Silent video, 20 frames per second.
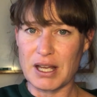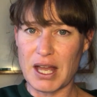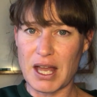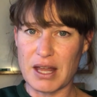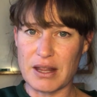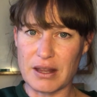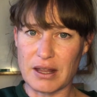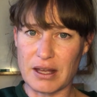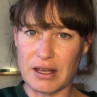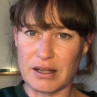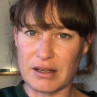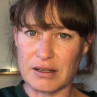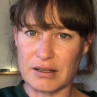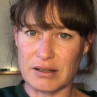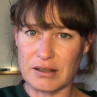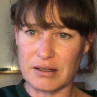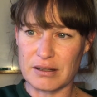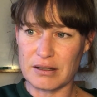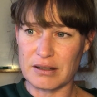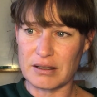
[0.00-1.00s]
And
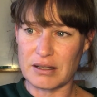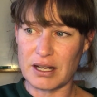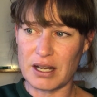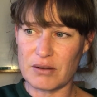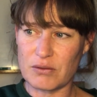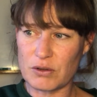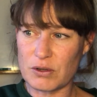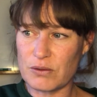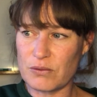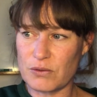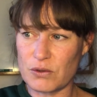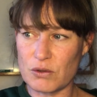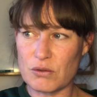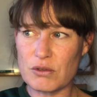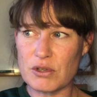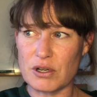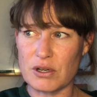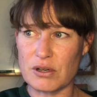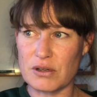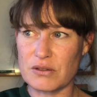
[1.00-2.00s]
then every few
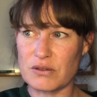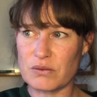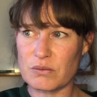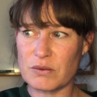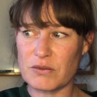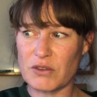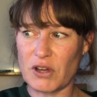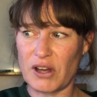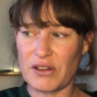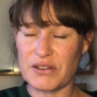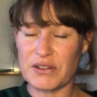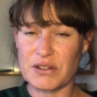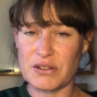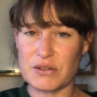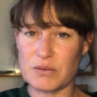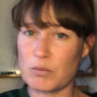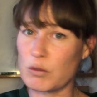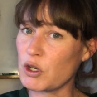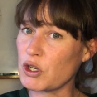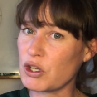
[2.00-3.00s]
years we've got this
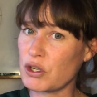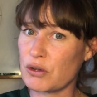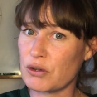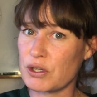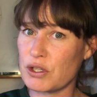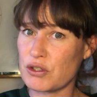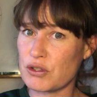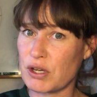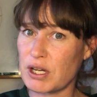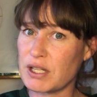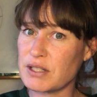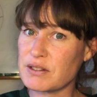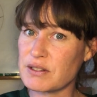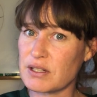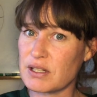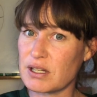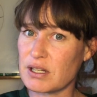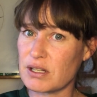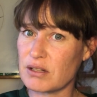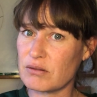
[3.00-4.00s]
Mercury
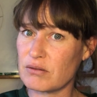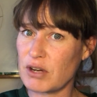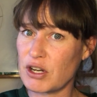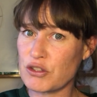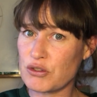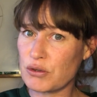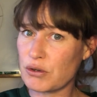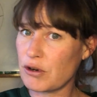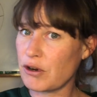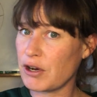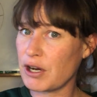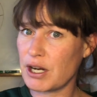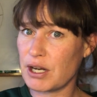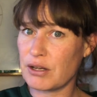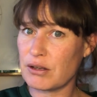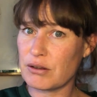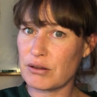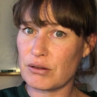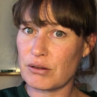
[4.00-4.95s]
transit retrograde